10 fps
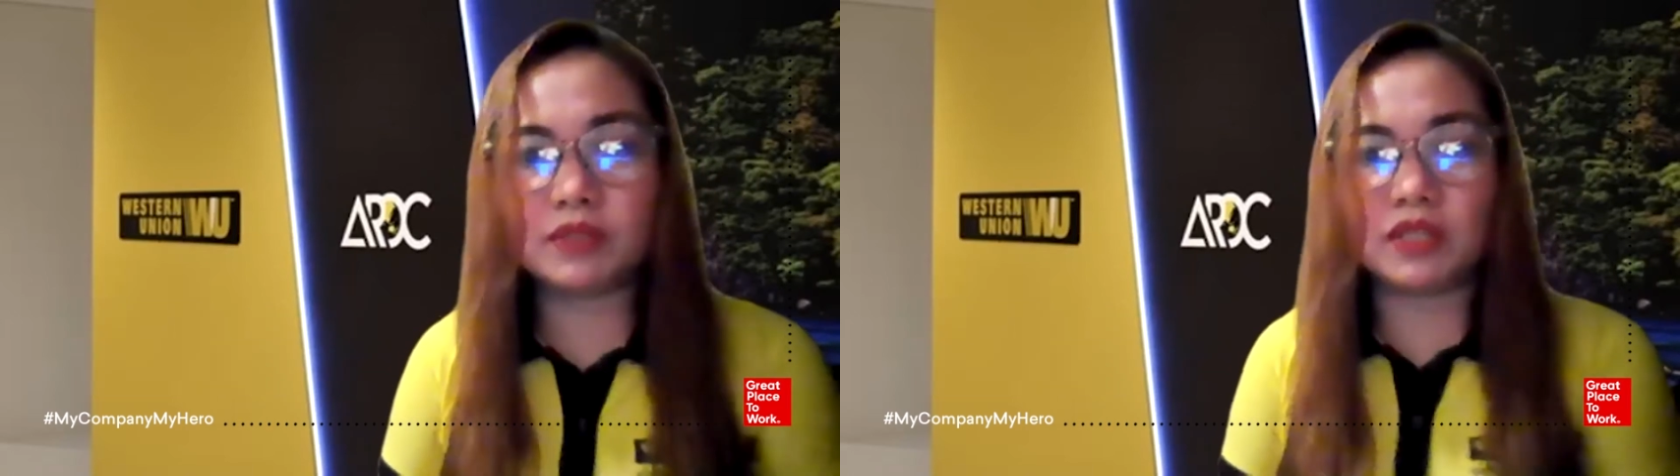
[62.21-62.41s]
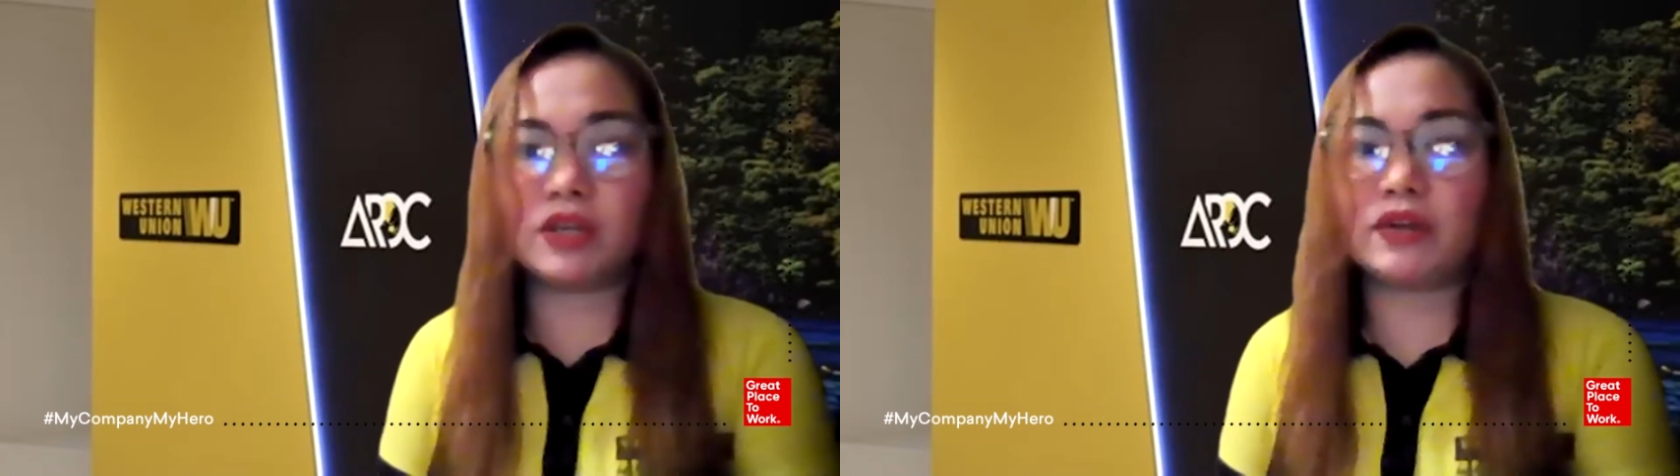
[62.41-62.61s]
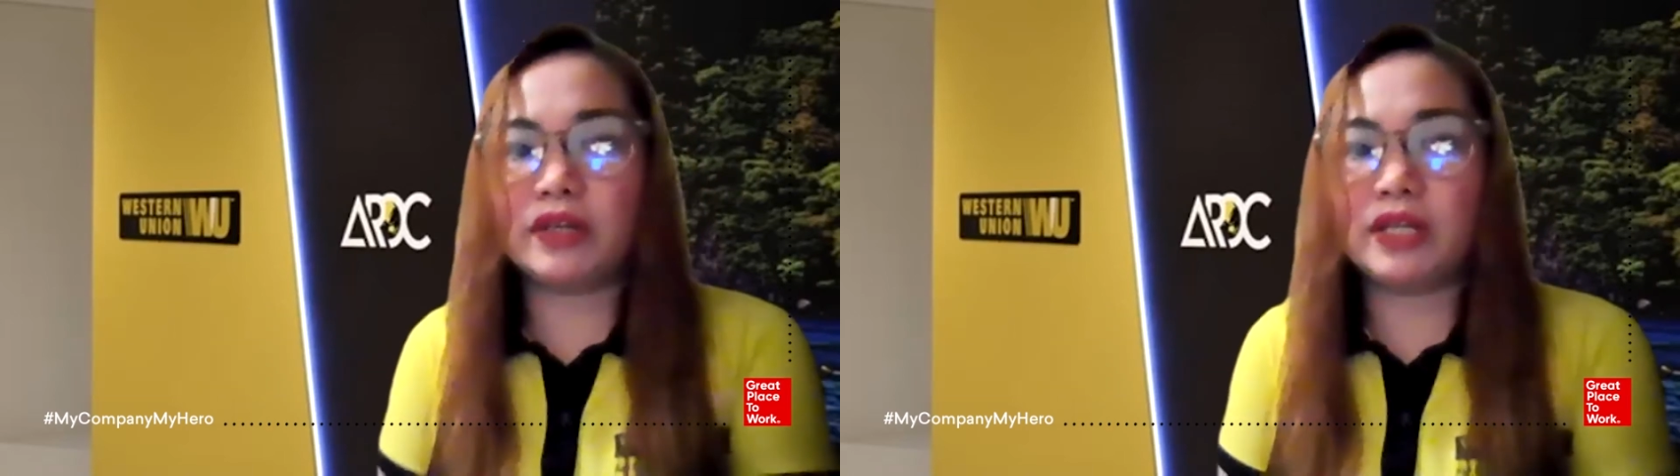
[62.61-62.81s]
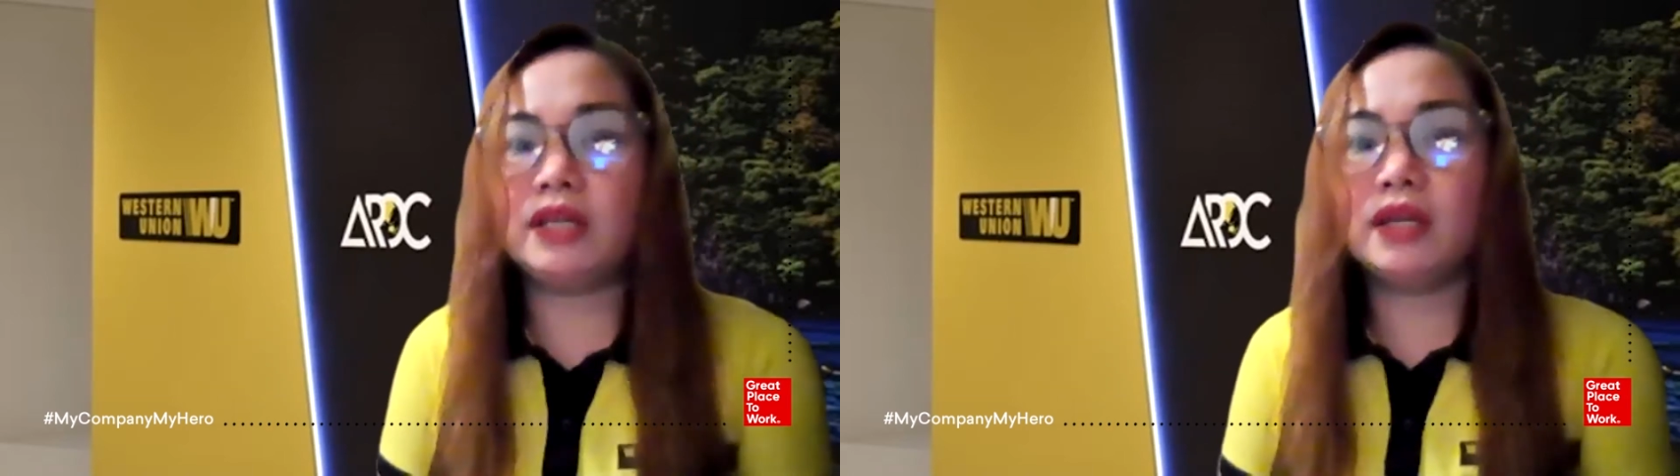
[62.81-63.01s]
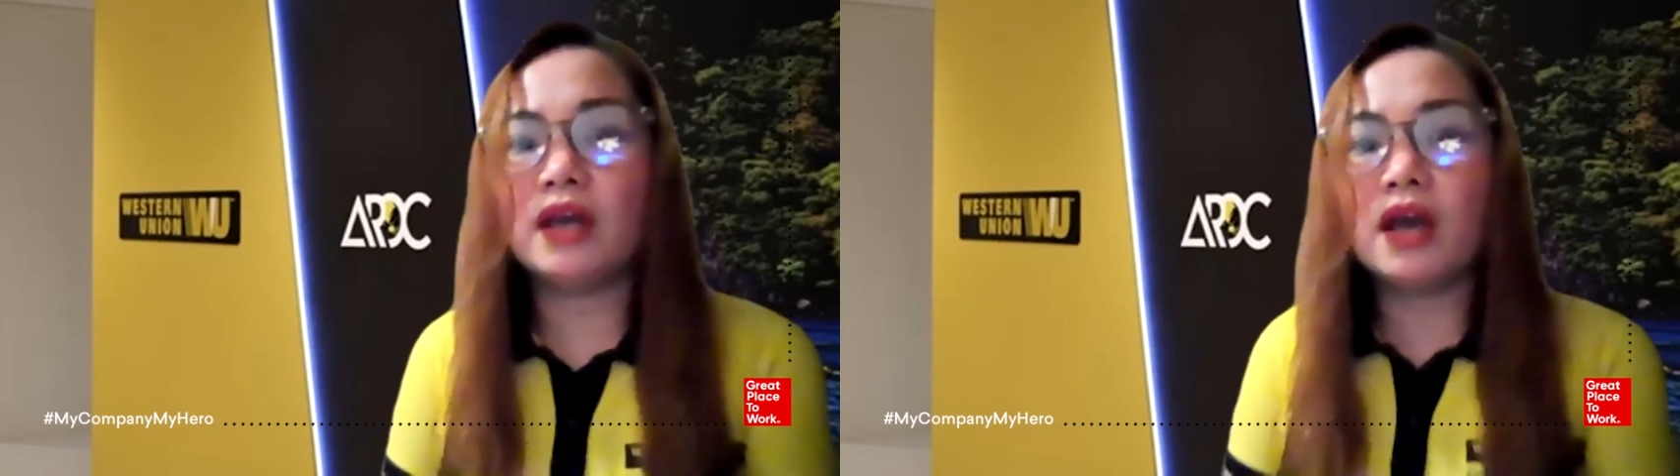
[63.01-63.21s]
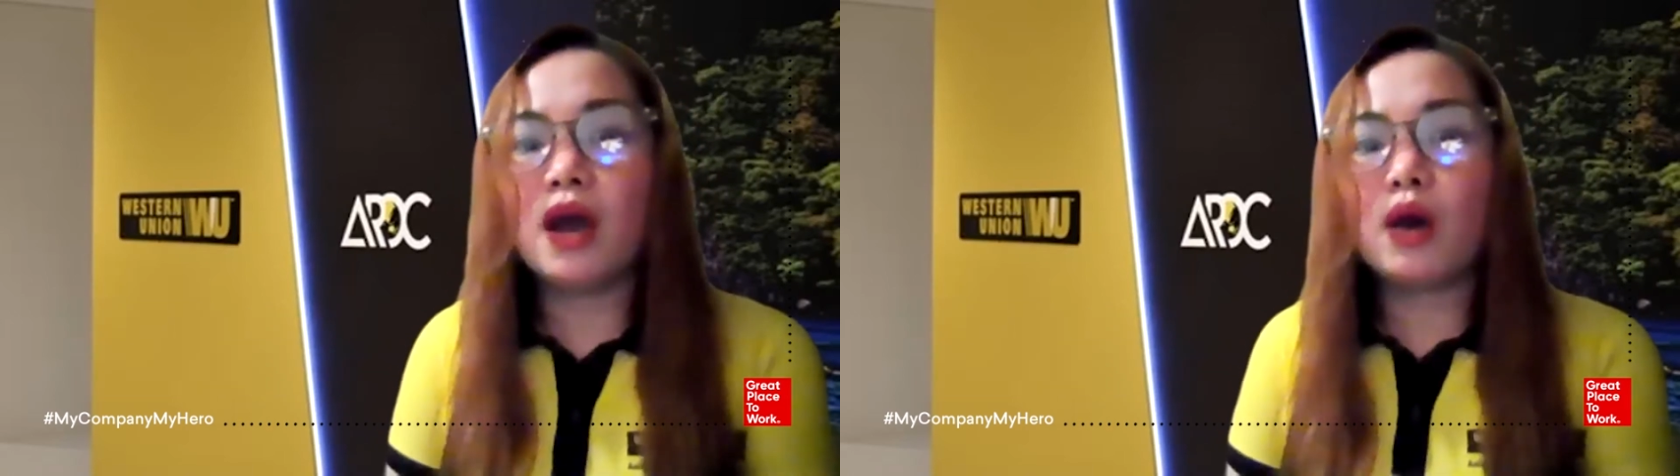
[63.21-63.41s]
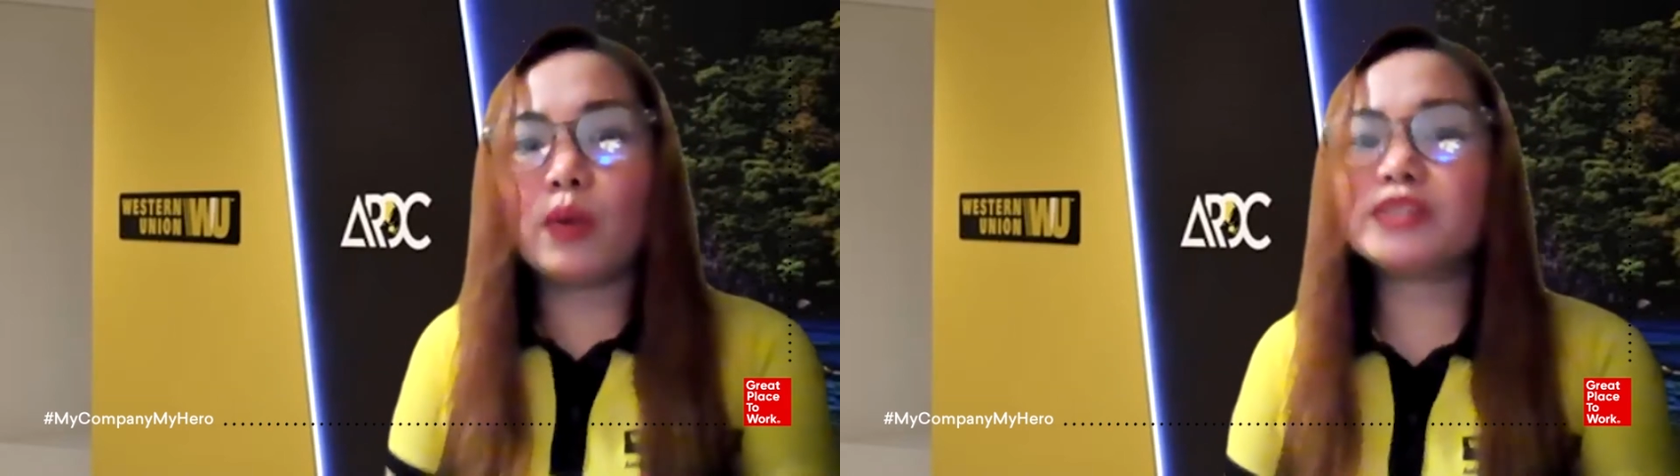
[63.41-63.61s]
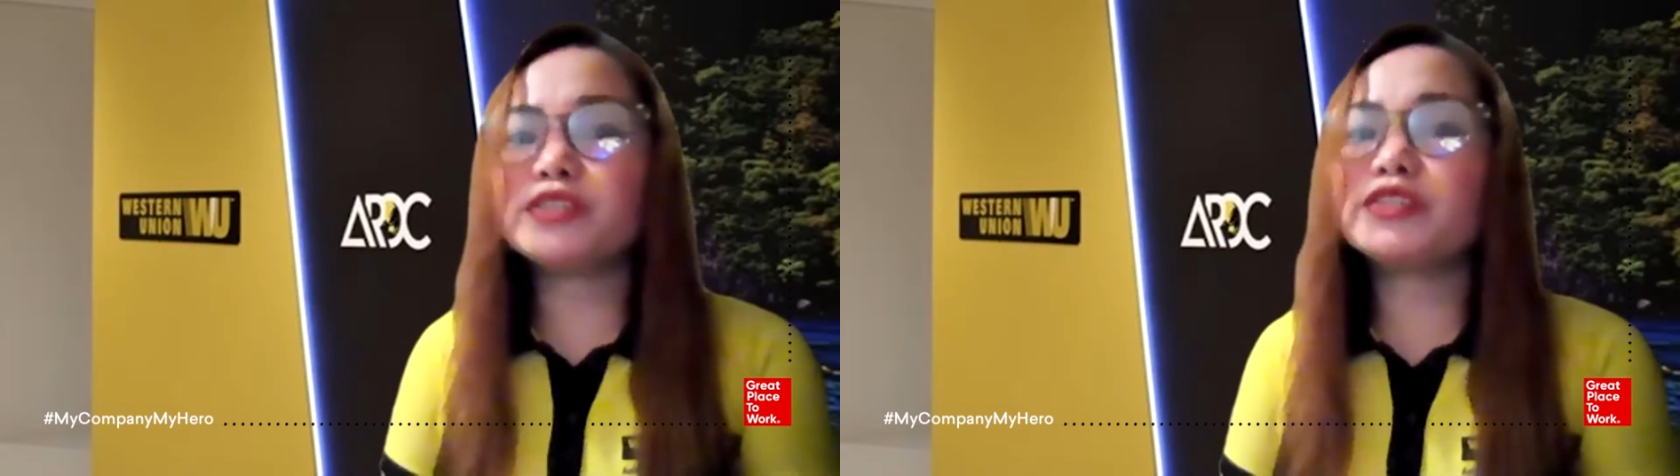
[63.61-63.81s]
security.
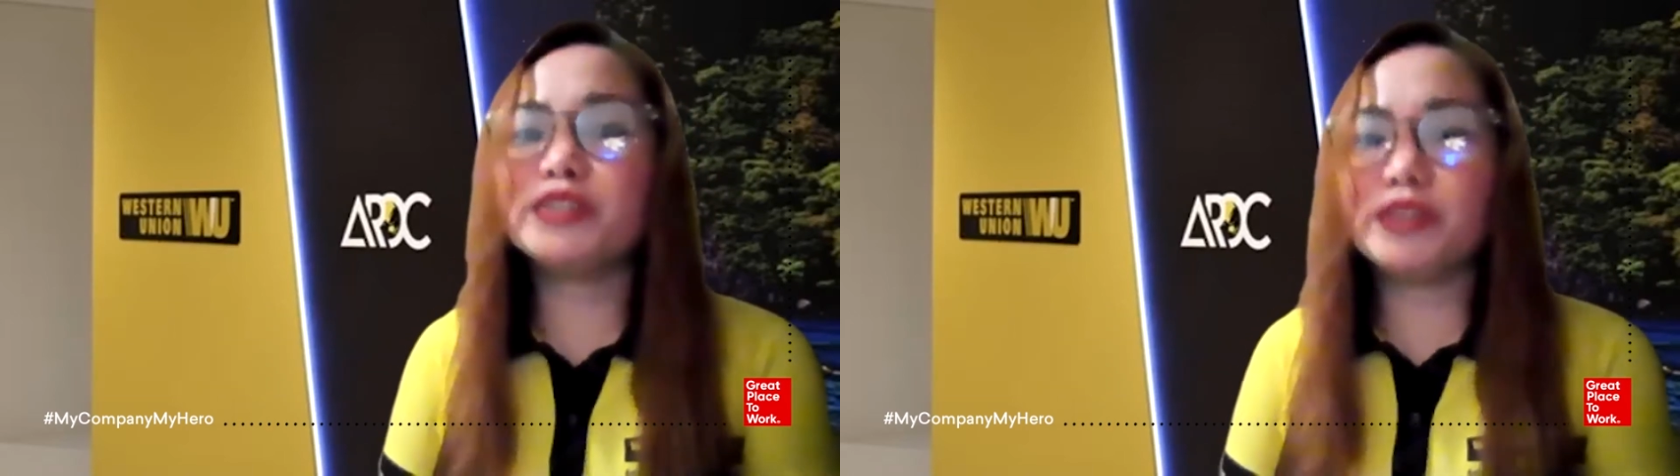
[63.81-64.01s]
Western